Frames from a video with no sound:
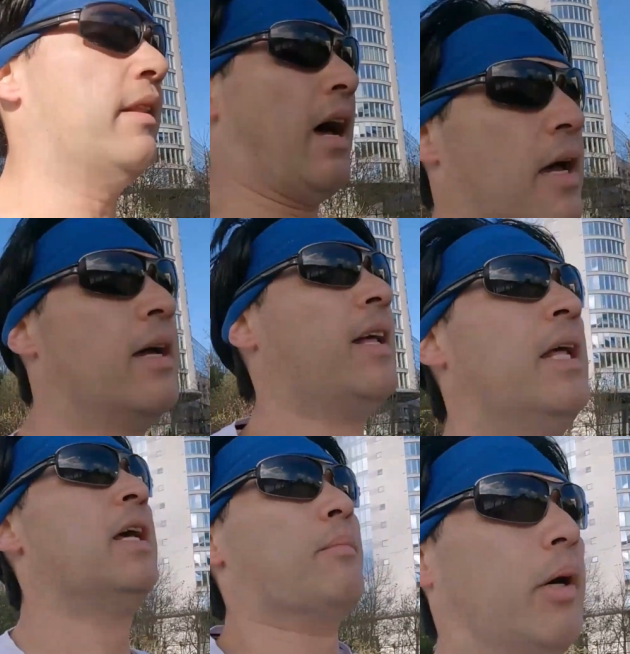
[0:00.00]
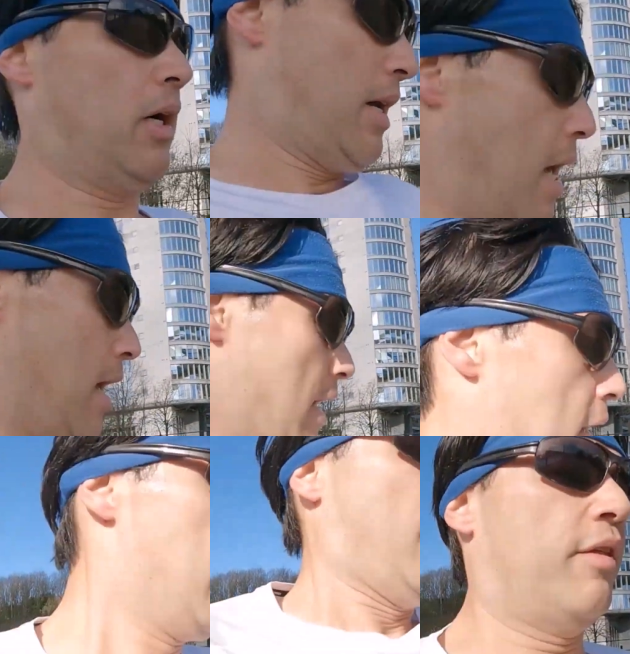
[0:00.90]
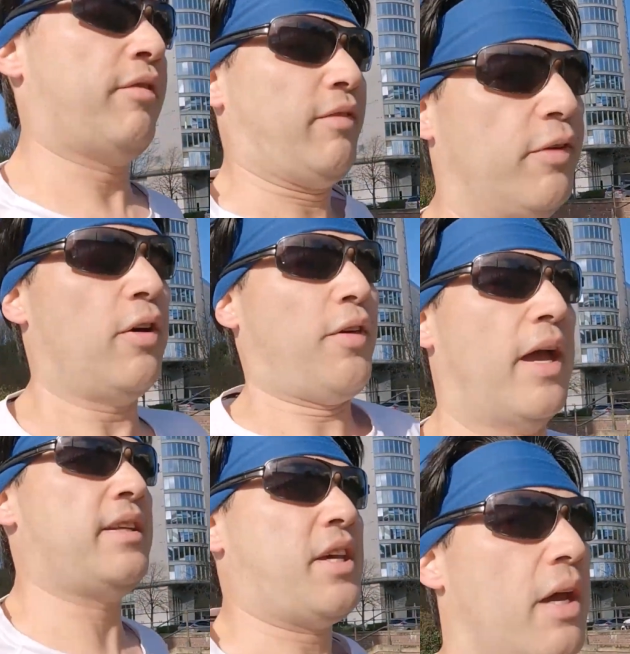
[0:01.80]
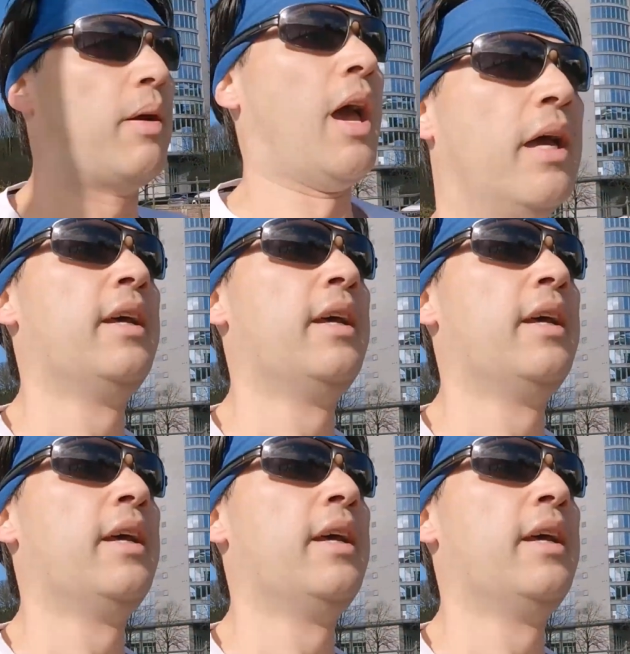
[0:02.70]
didn't I? But for a 4:32